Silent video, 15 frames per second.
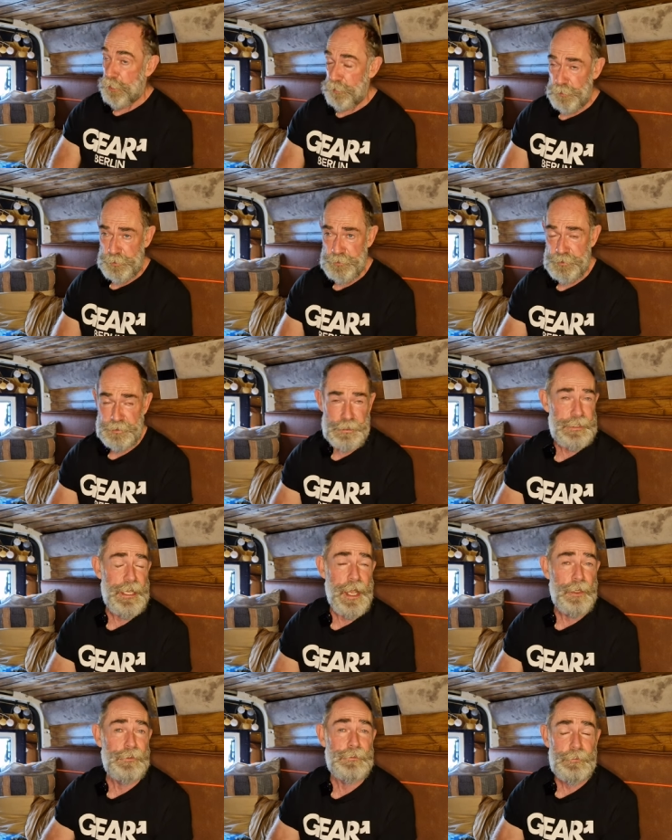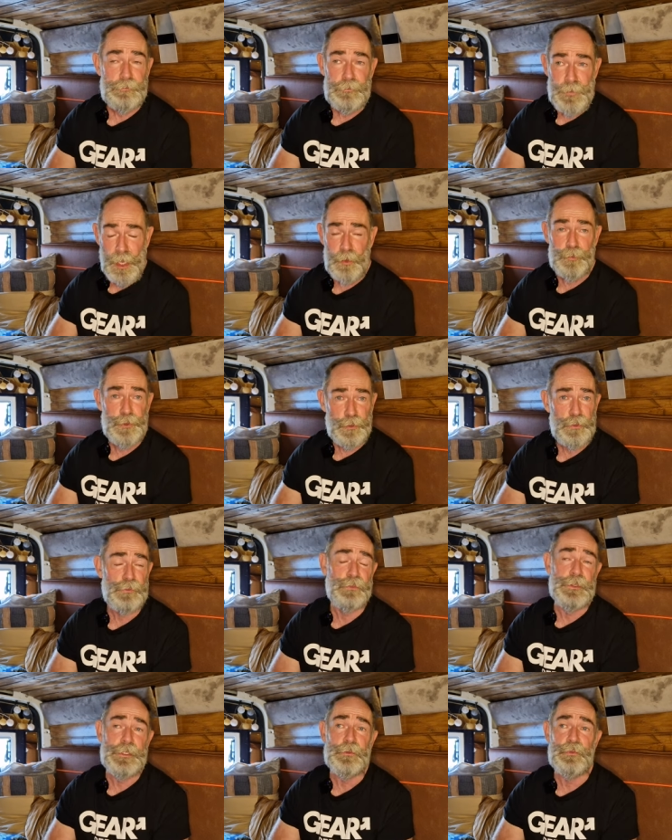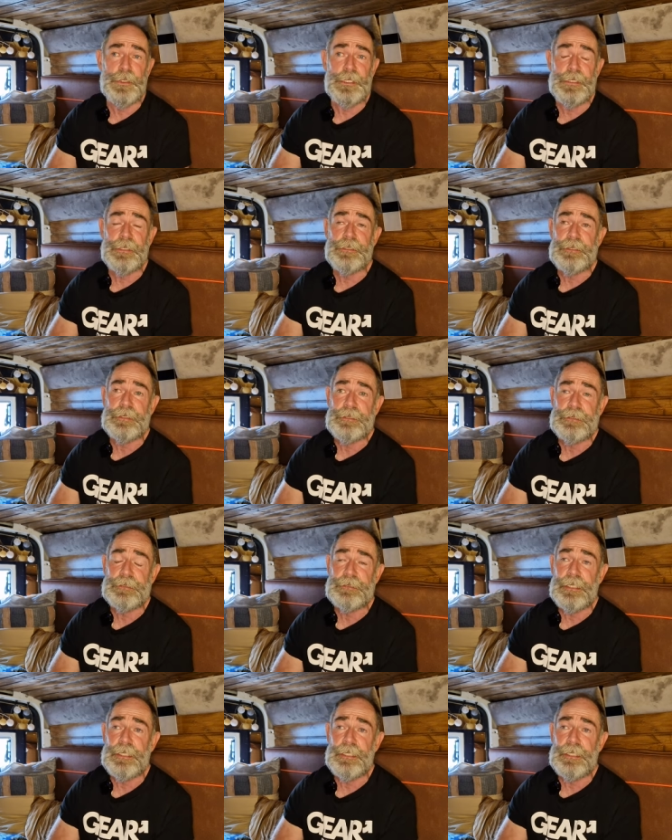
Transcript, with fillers: you can see how how beautifully green it is,